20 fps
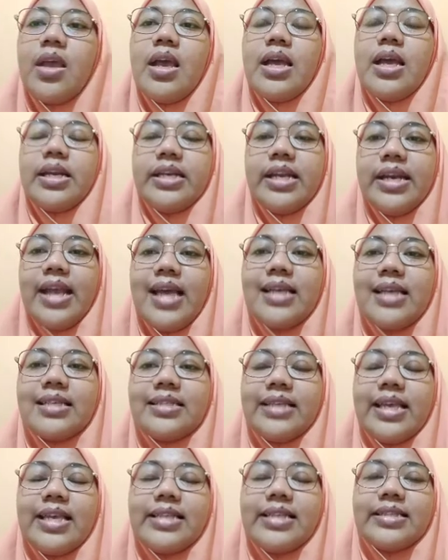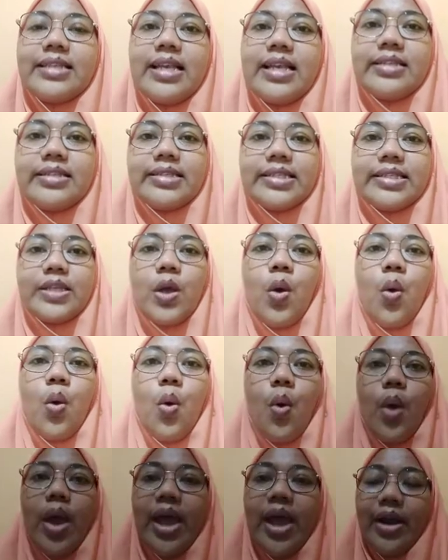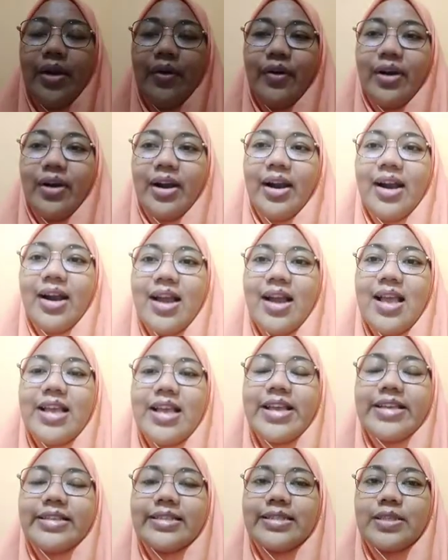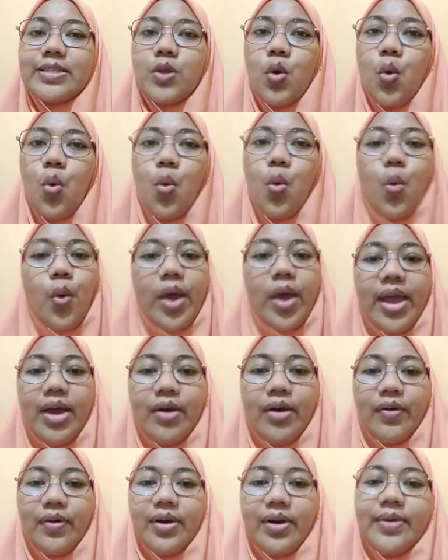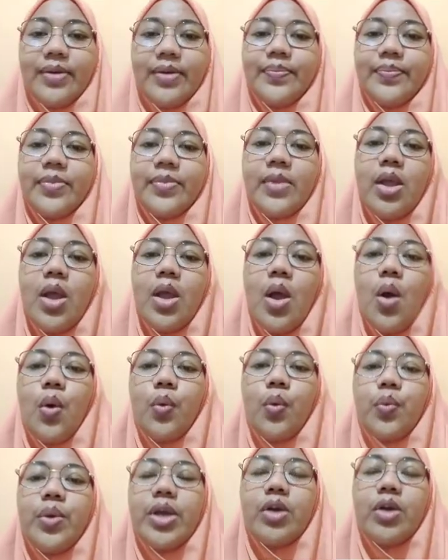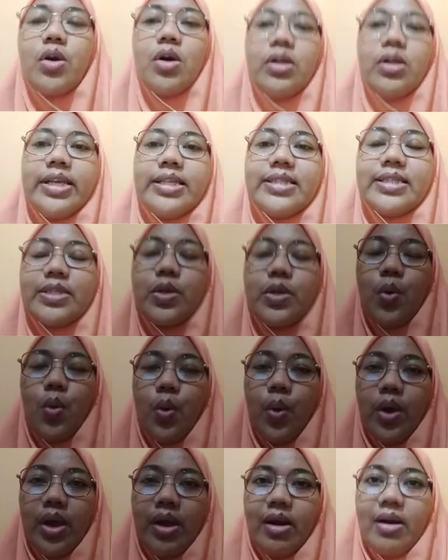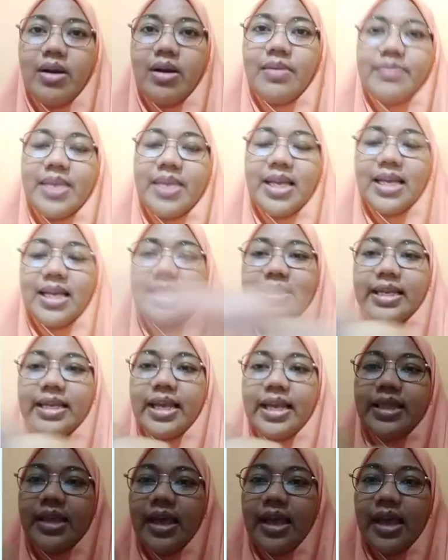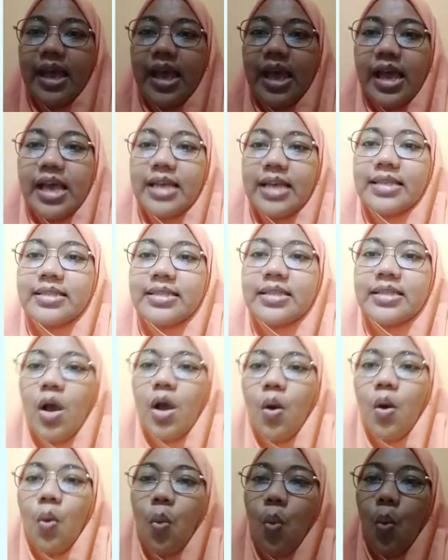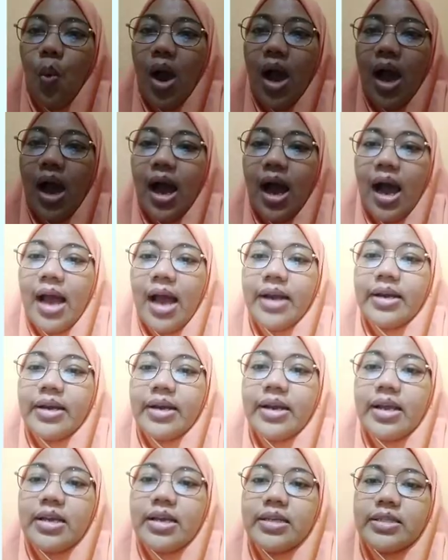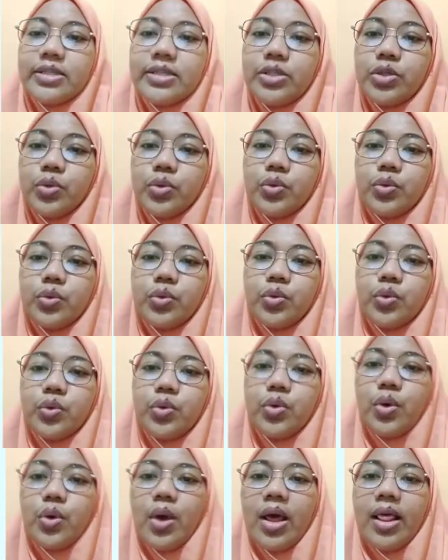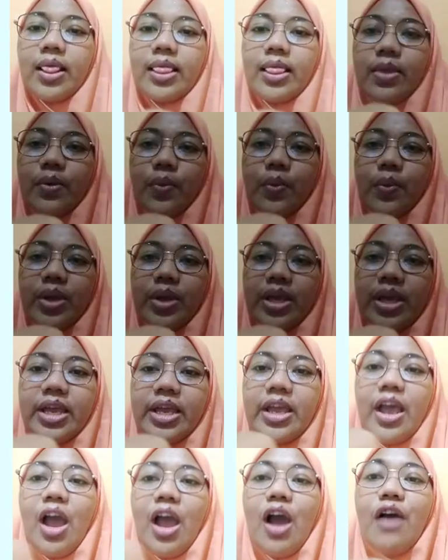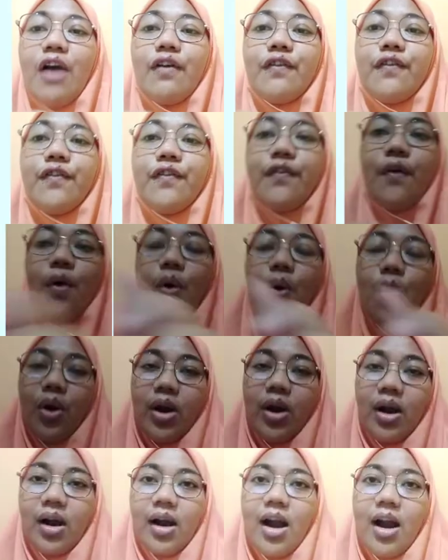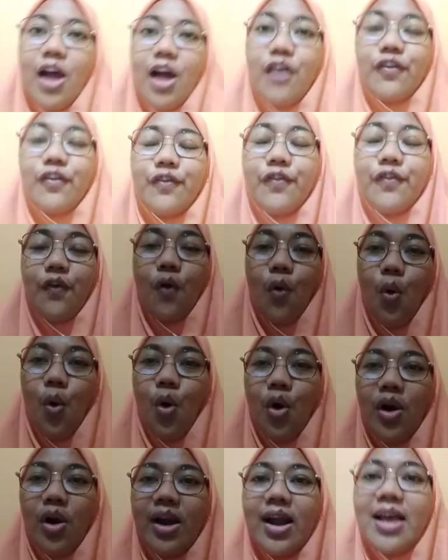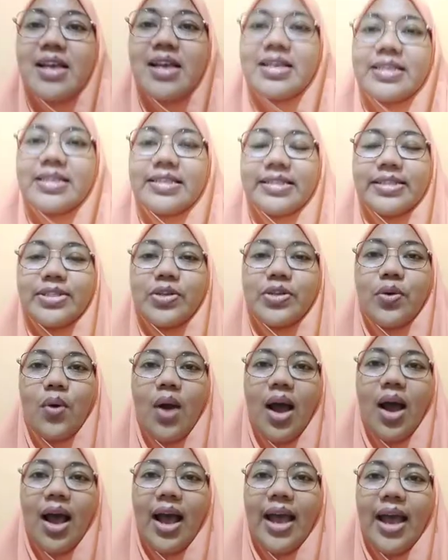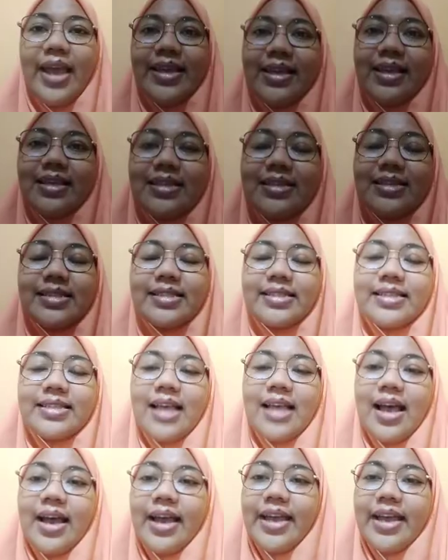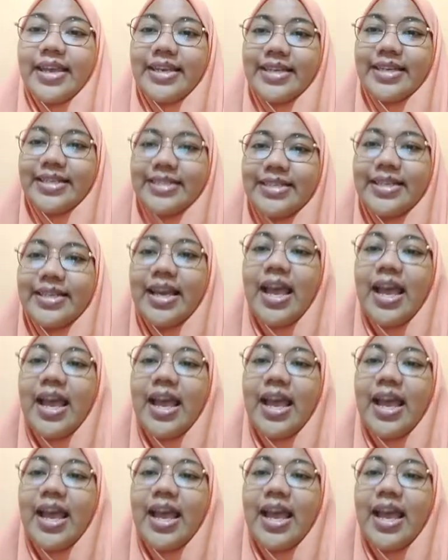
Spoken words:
The next is square. Square. We call it square because it has 1, 2, 3, 4. 4 strike side.